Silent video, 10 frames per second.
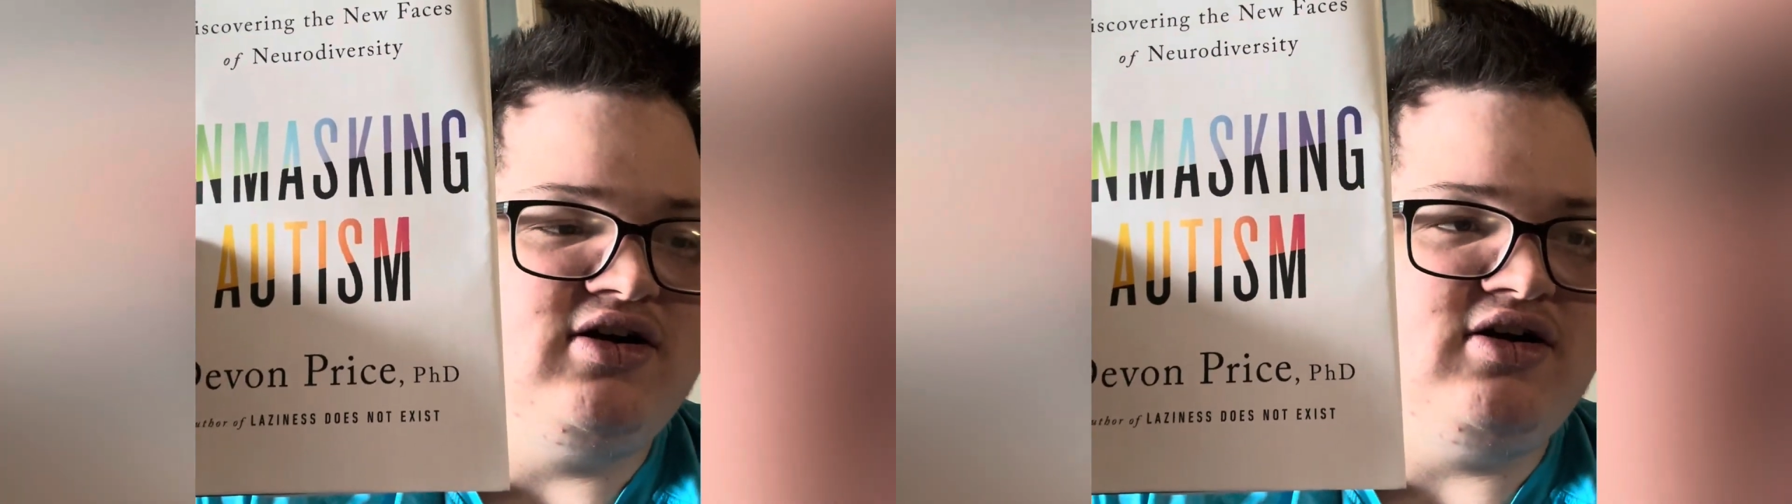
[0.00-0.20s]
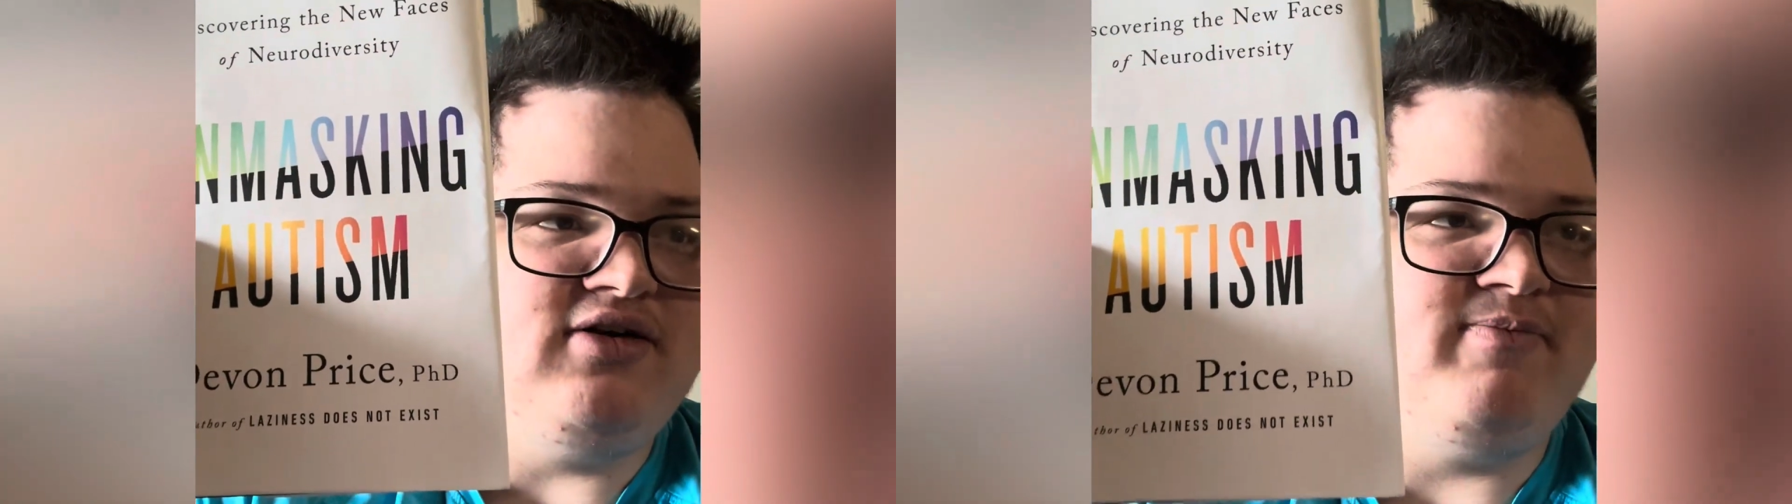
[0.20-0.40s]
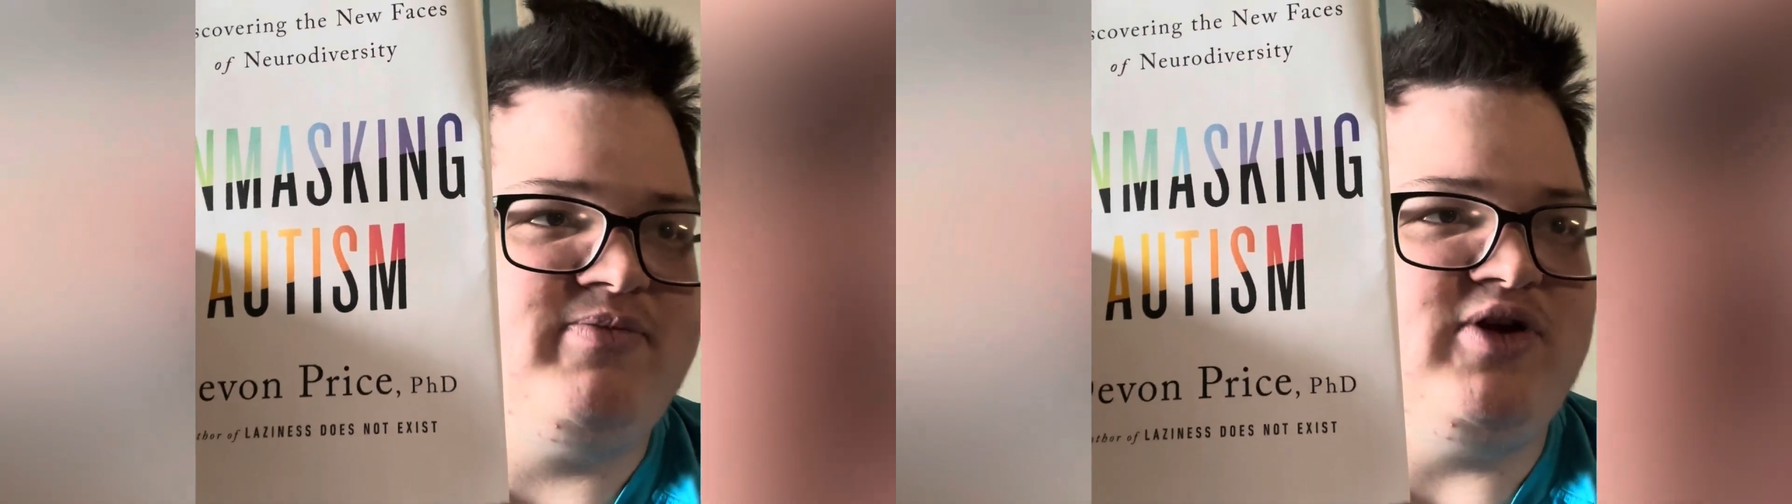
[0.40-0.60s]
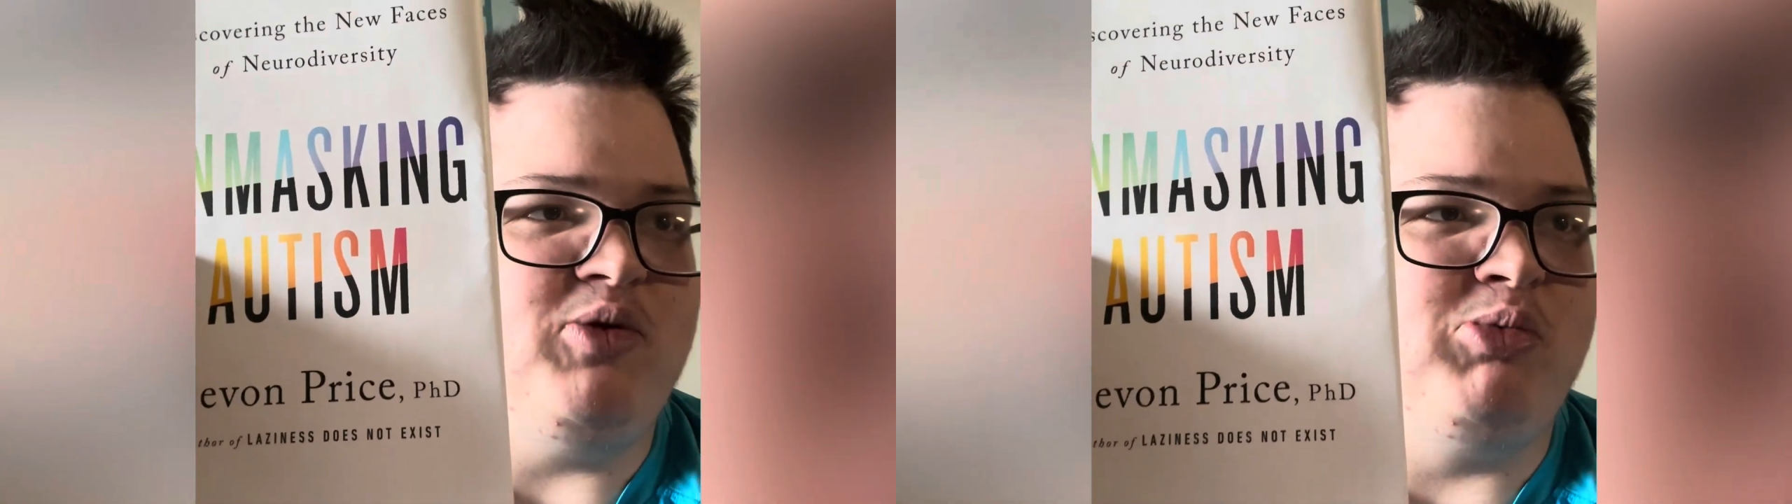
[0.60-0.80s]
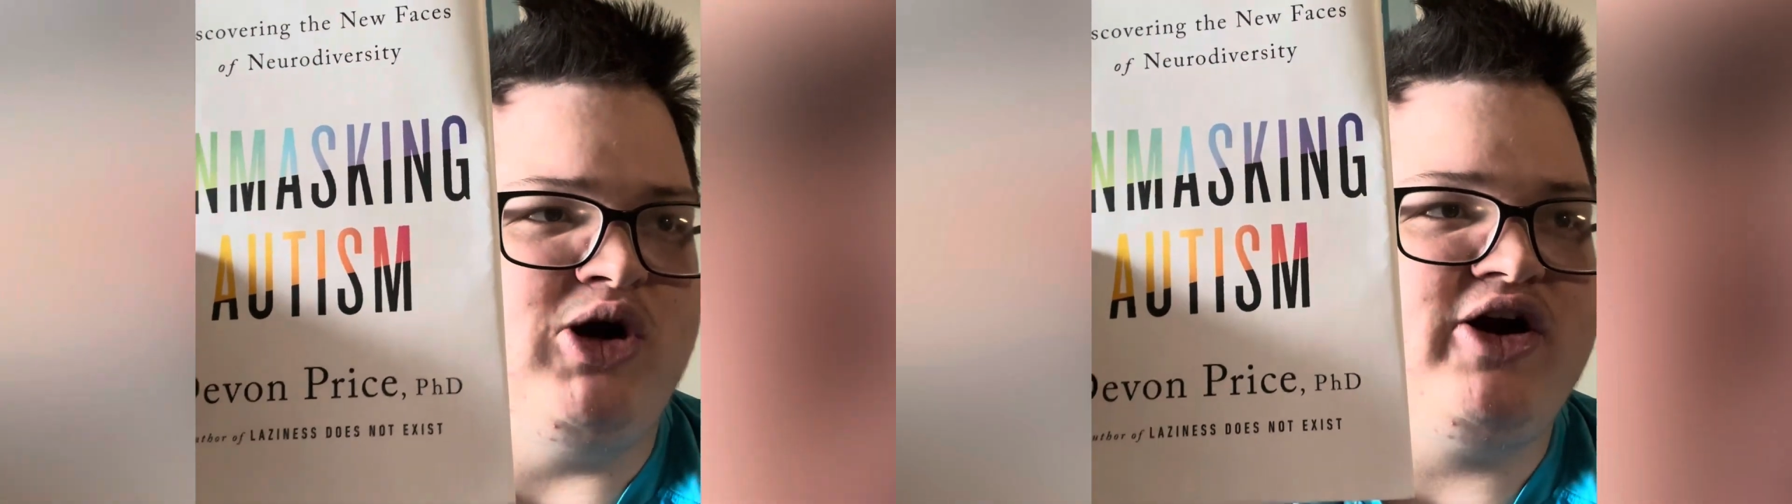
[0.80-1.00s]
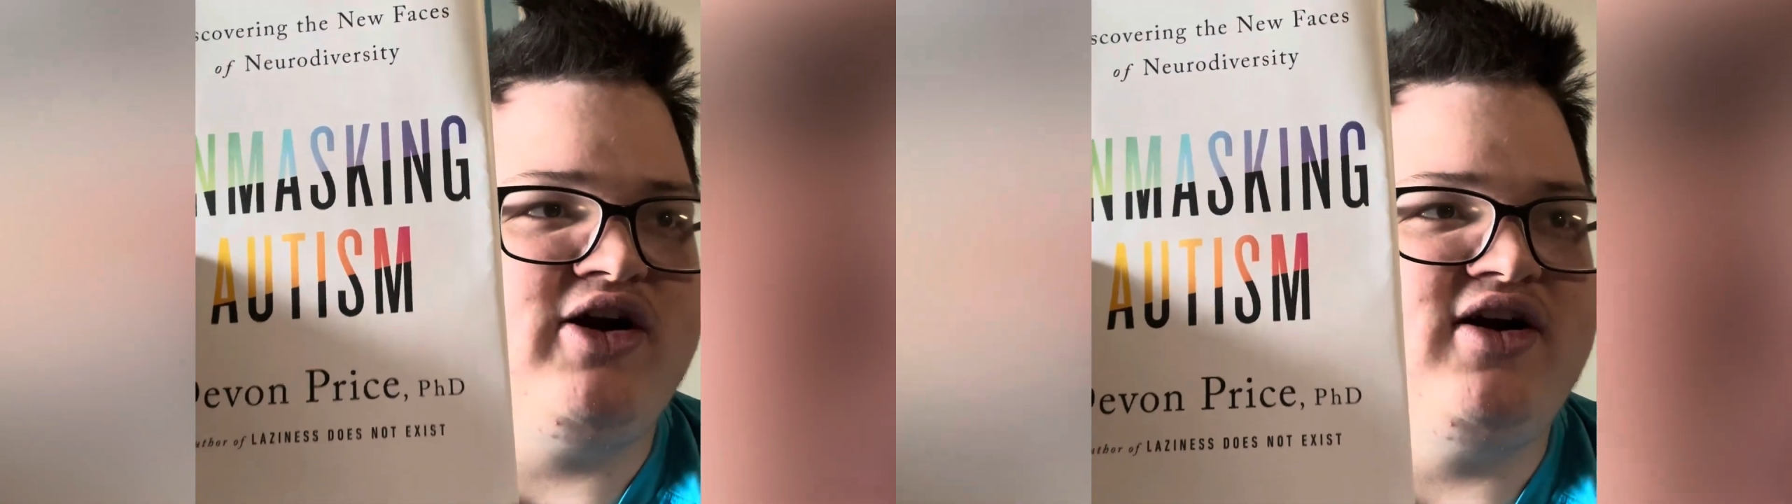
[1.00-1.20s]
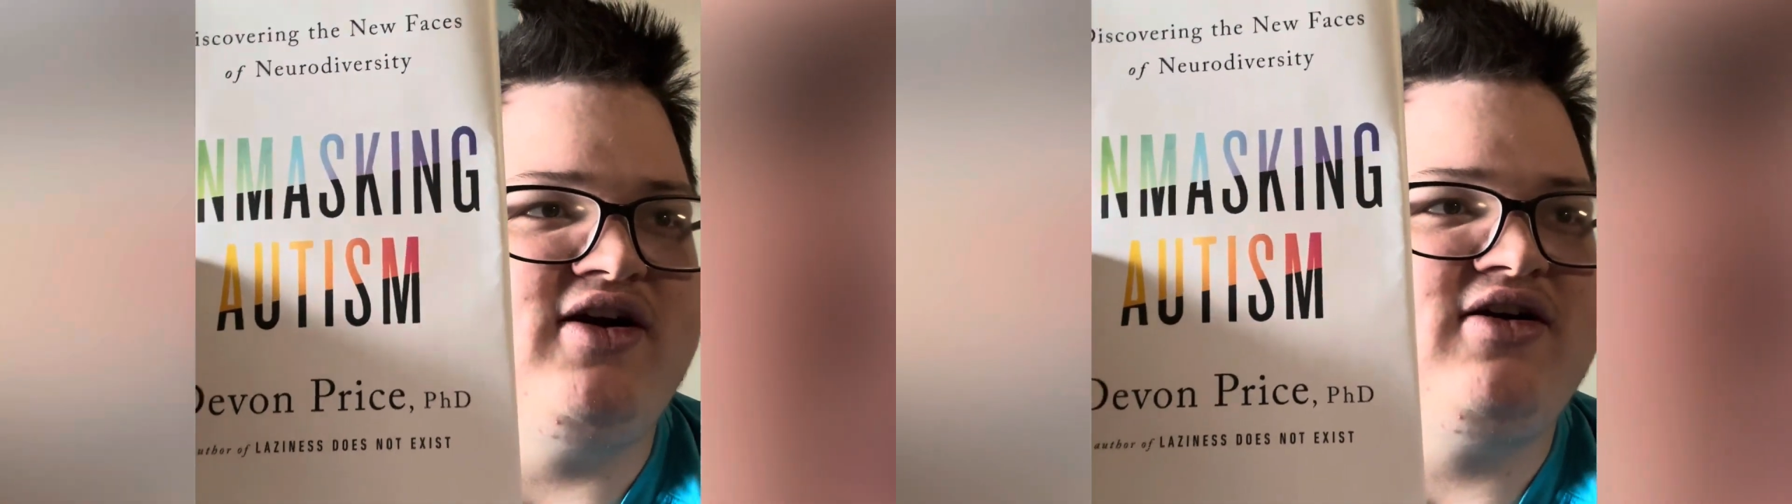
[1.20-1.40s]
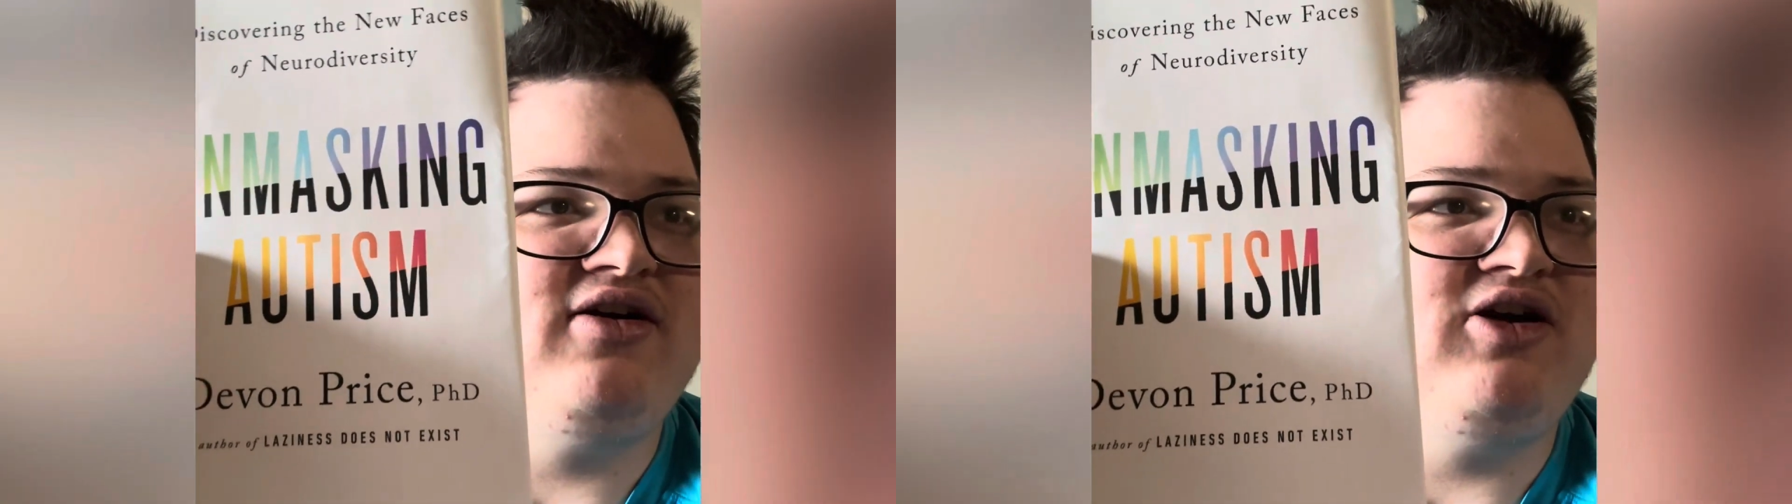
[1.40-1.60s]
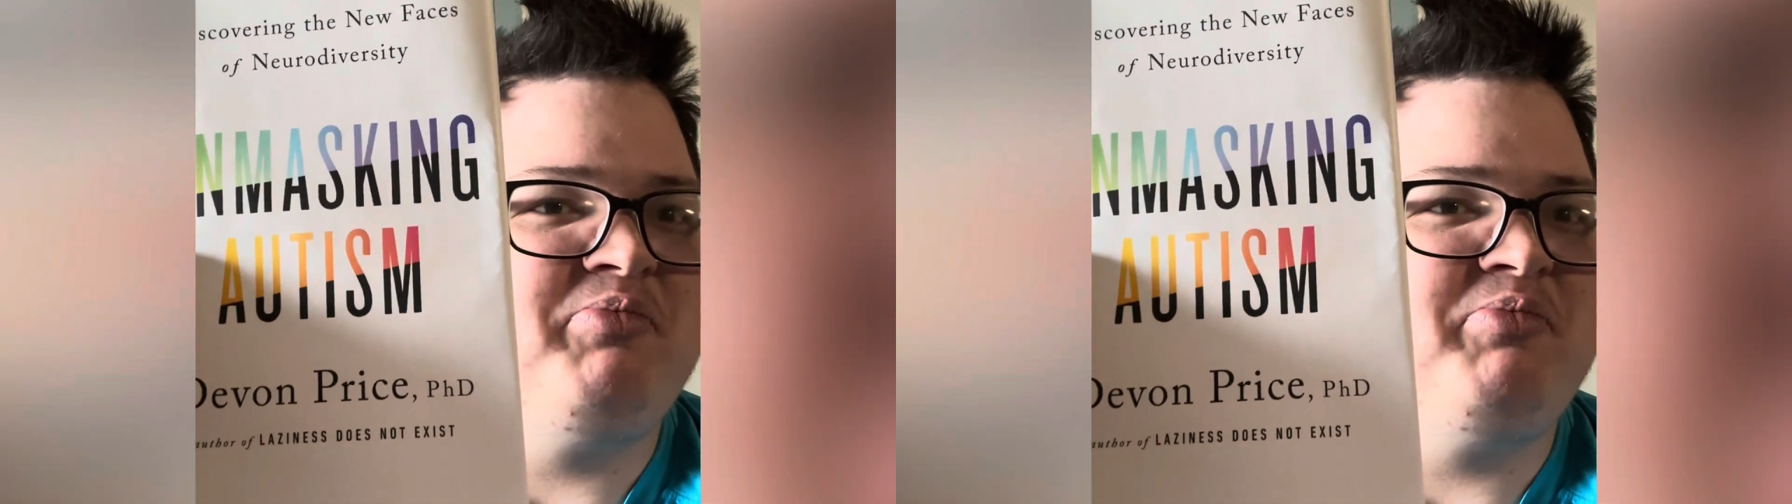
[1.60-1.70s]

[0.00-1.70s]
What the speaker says: a broader